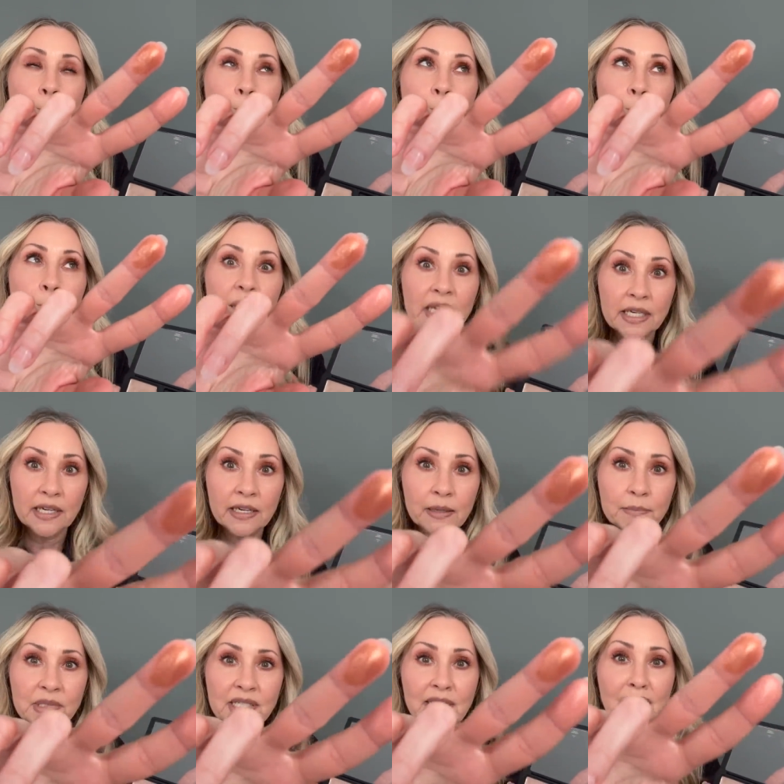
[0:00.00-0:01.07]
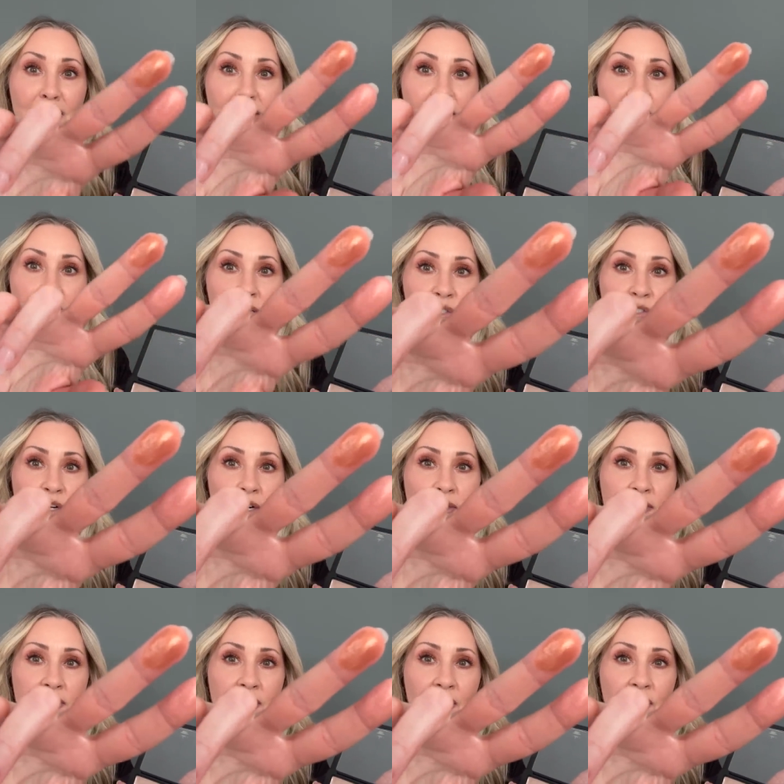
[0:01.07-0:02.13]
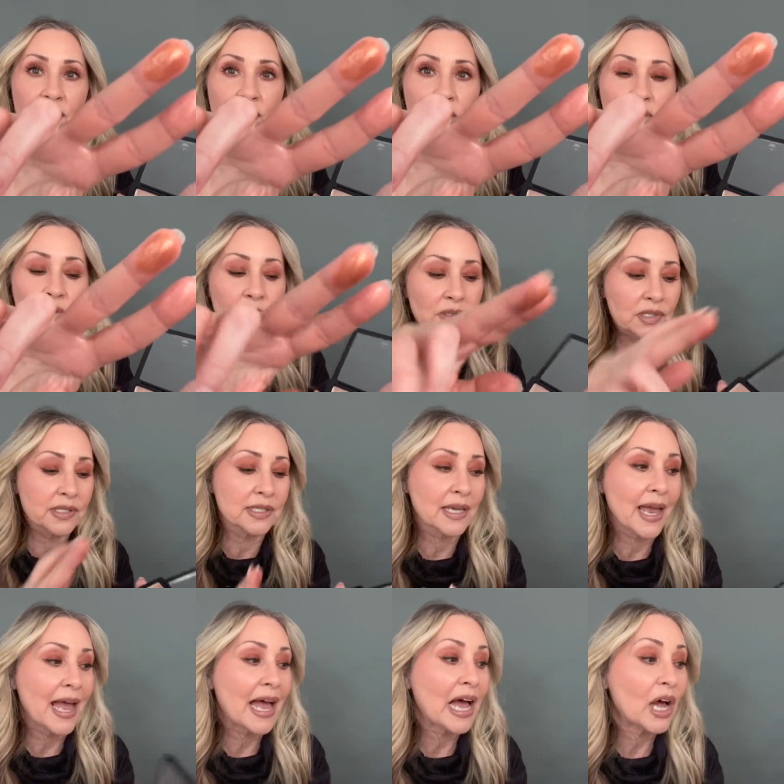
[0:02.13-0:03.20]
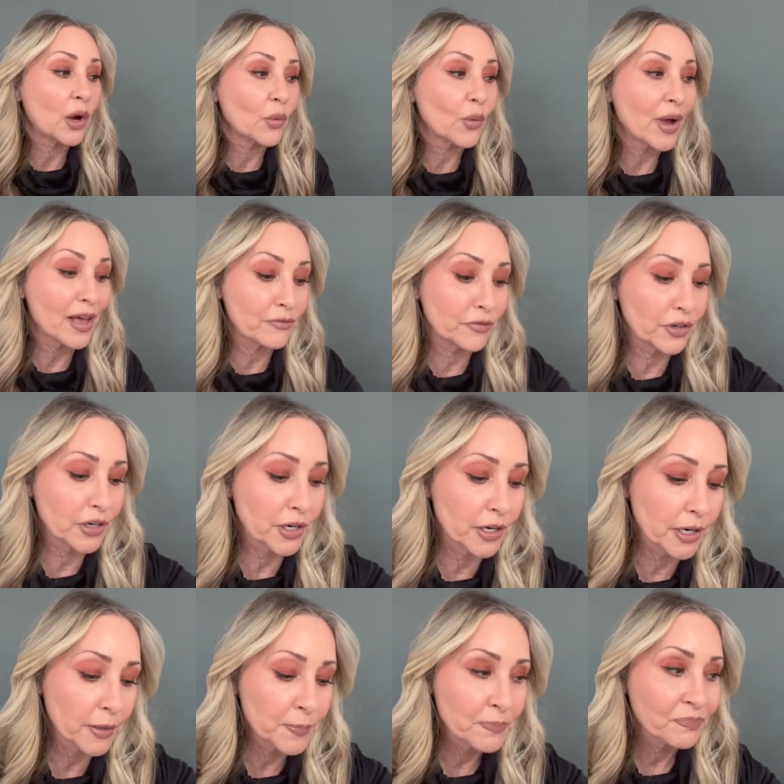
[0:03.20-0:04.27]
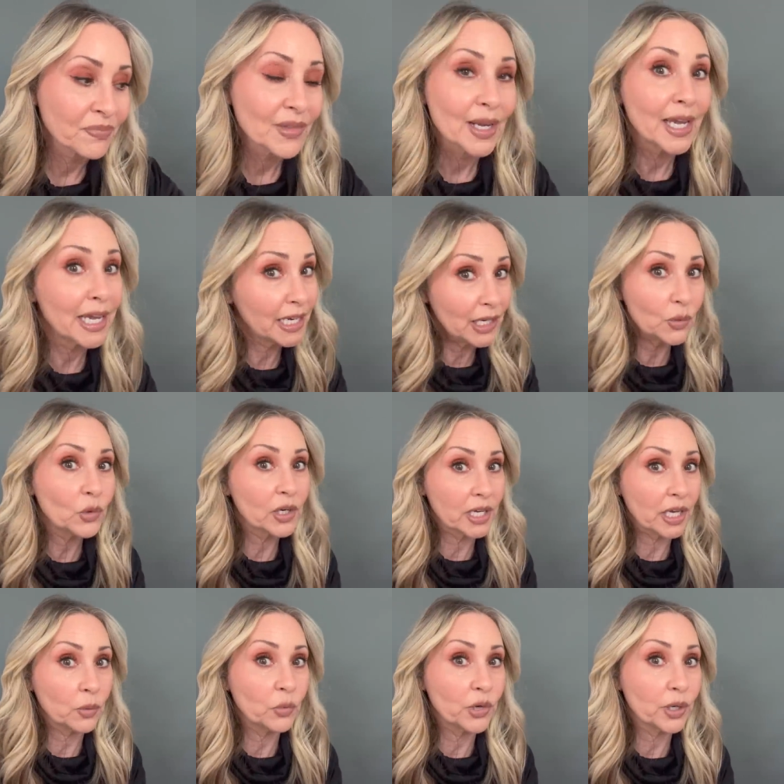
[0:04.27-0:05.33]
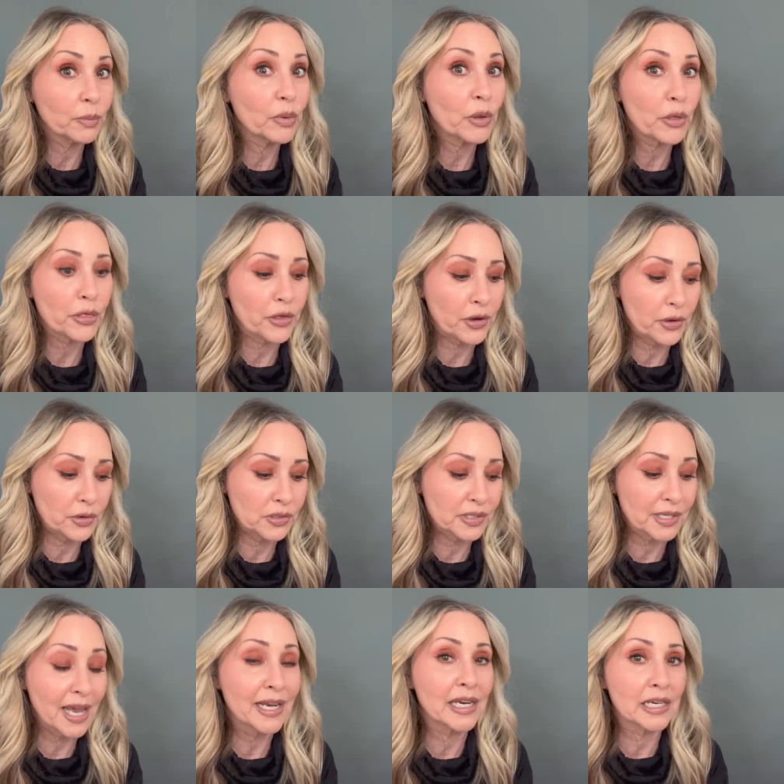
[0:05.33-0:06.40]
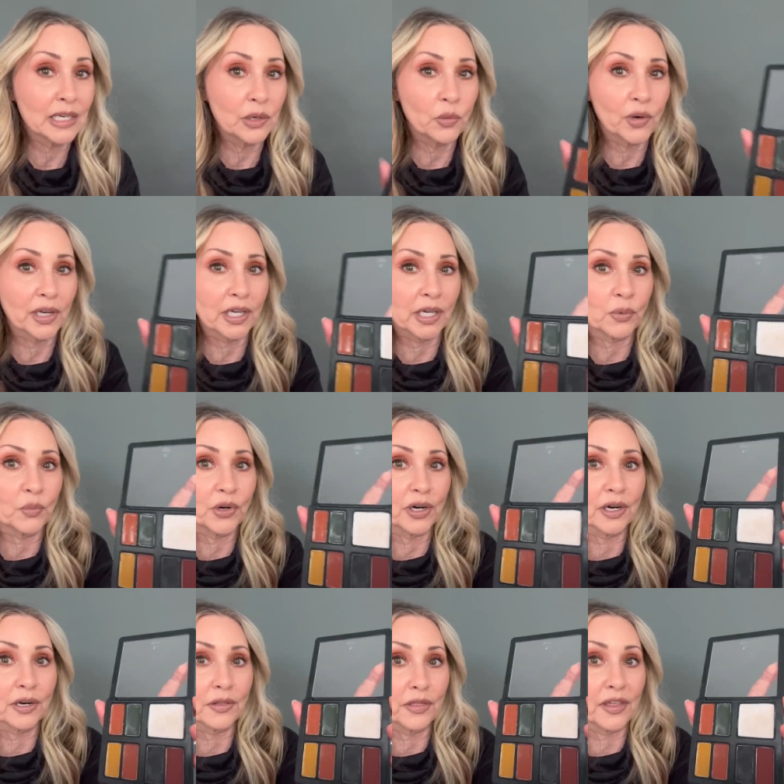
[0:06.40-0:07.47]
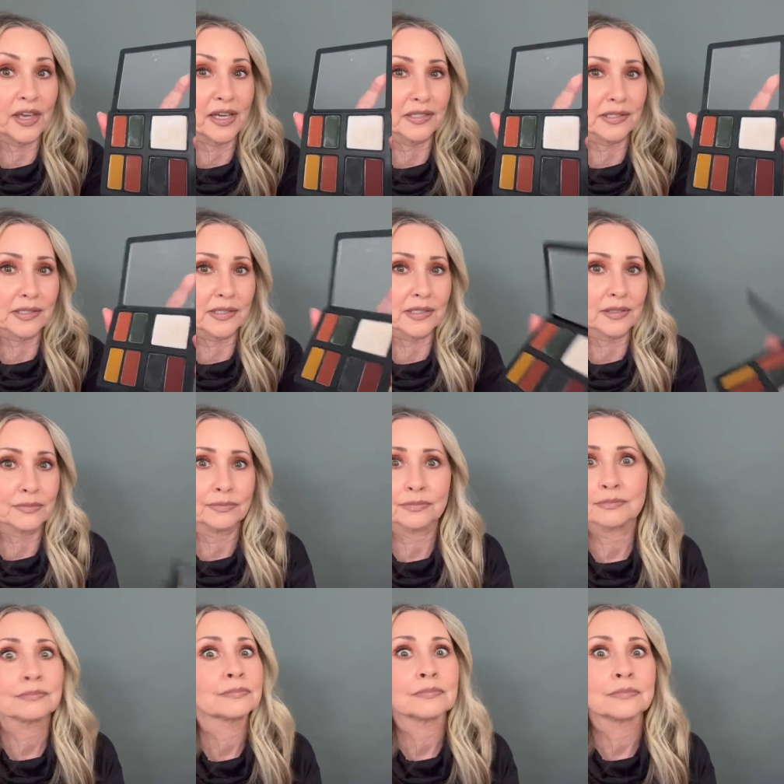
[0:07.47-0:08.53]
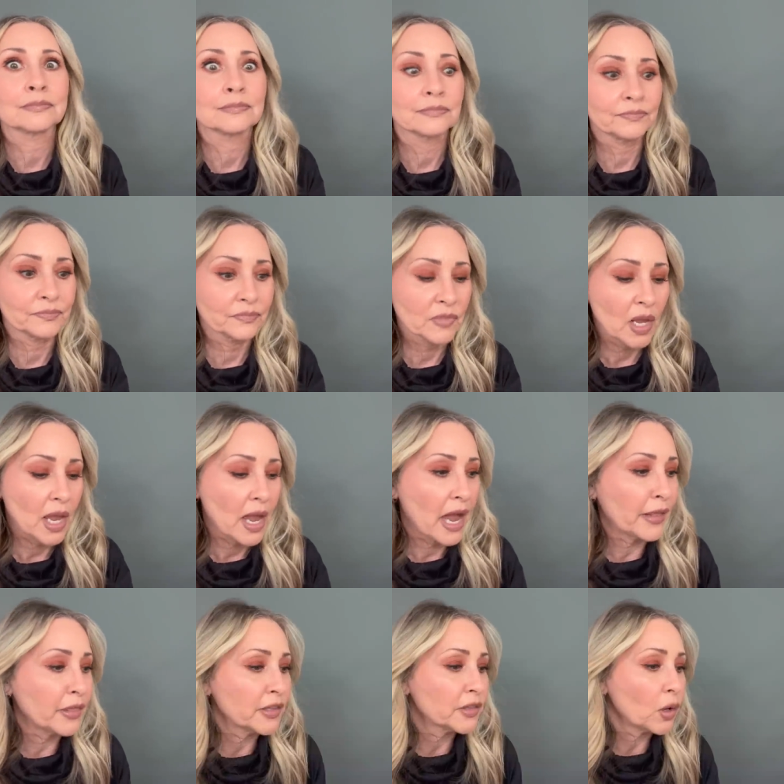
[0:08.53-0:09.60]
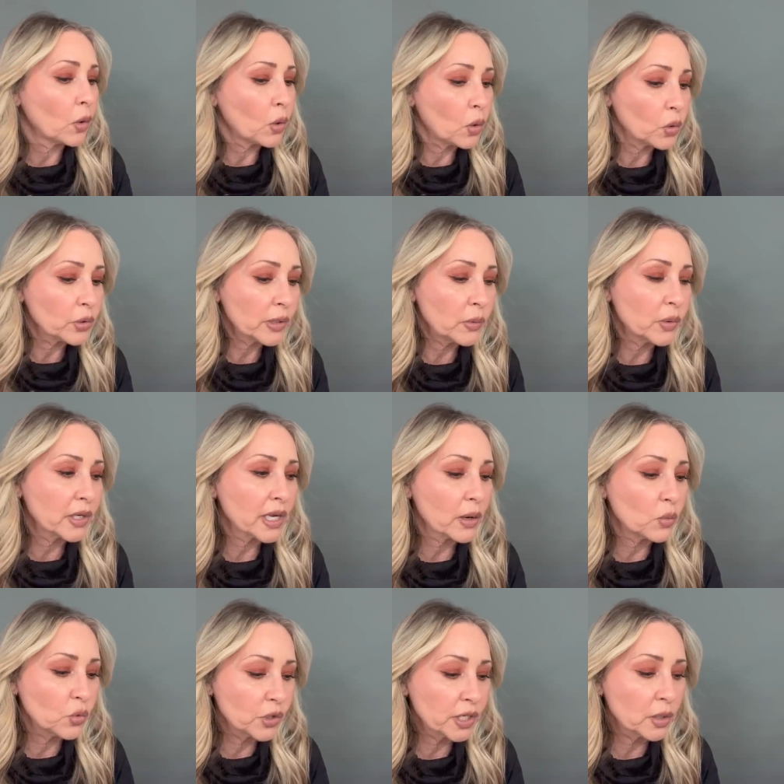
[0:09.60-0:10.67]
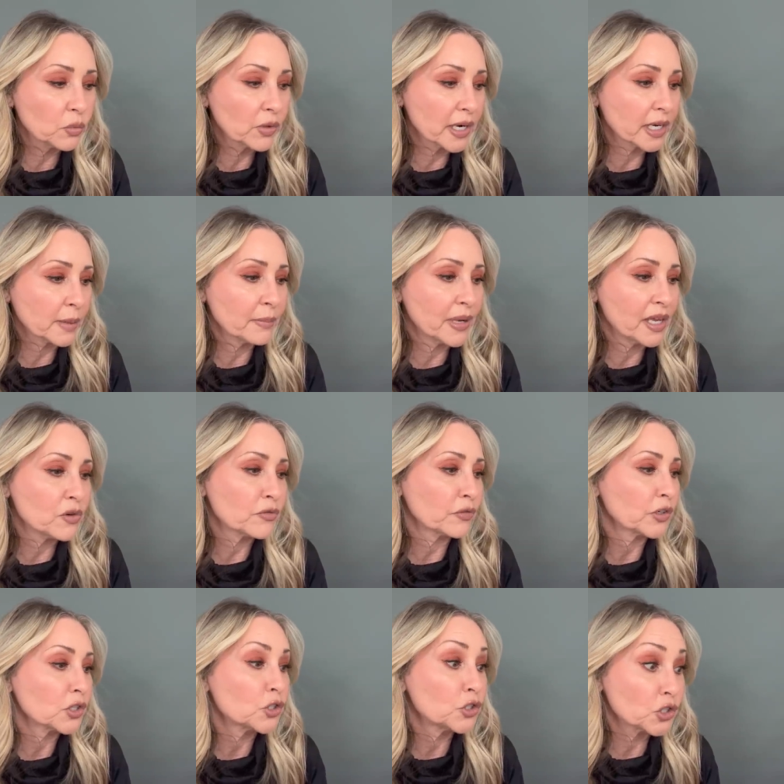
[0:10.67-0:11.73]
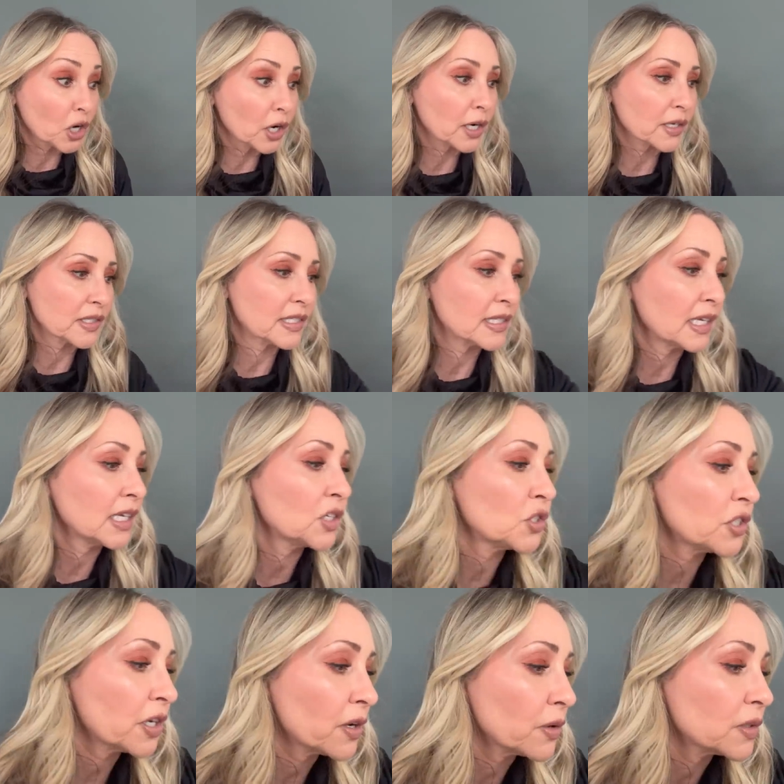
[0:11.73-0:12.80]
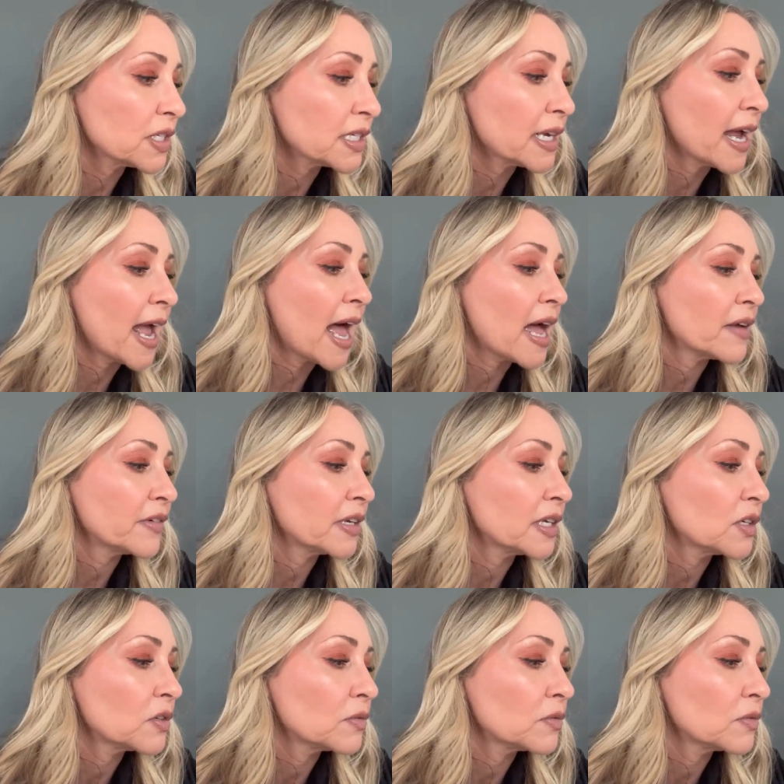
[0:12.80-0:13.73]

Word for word: medium tan and dark skin tones. However, anyone can wear both those and anyone can wear this. I think the only one I wouldn't recommend for dark skin tones, and I haven't,